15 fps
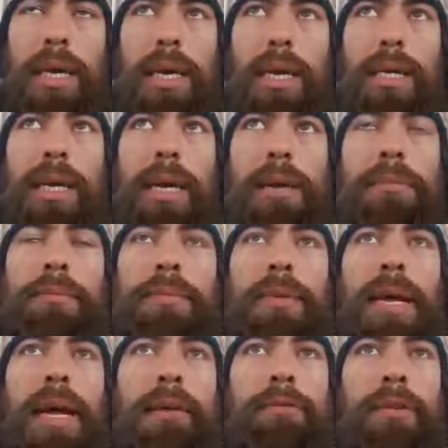And
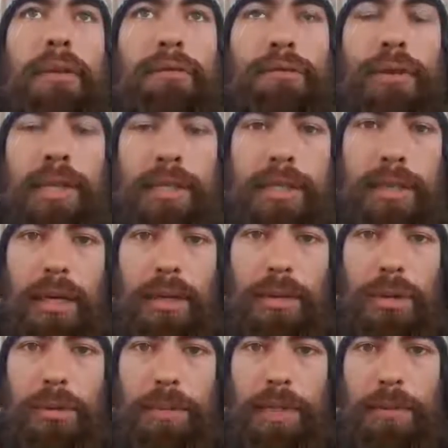I have confronted all
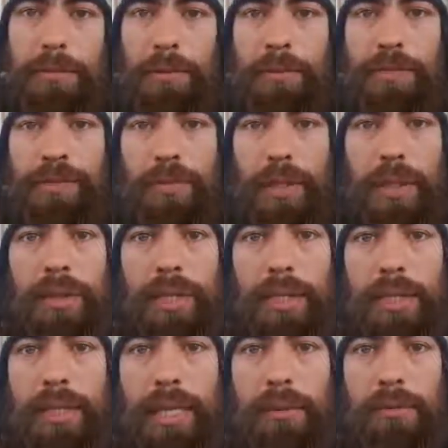those people,
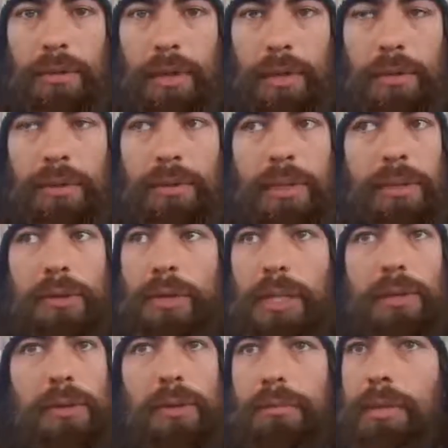this network, who turned
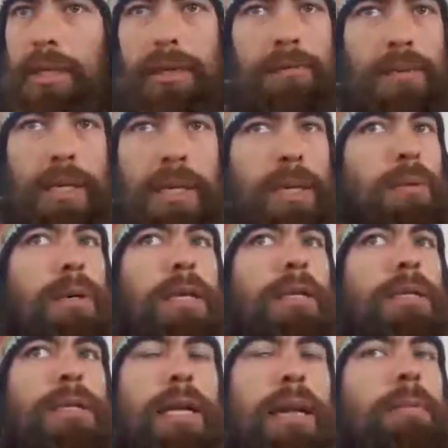out to be a very
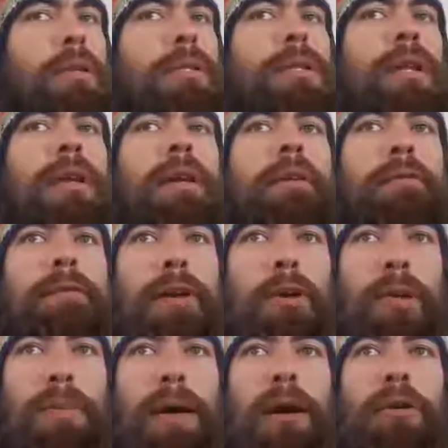well-established,
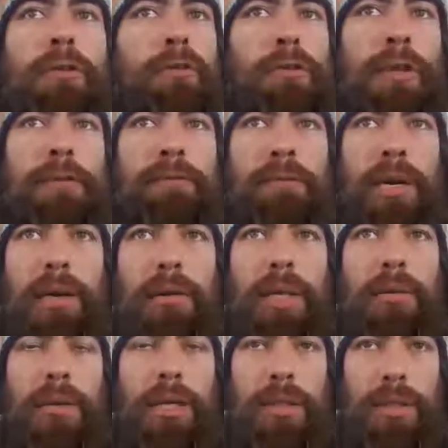very powerful, and
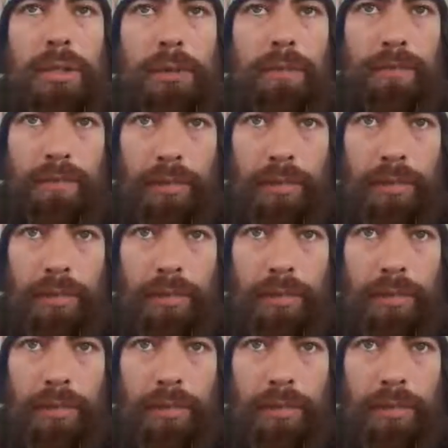very rich.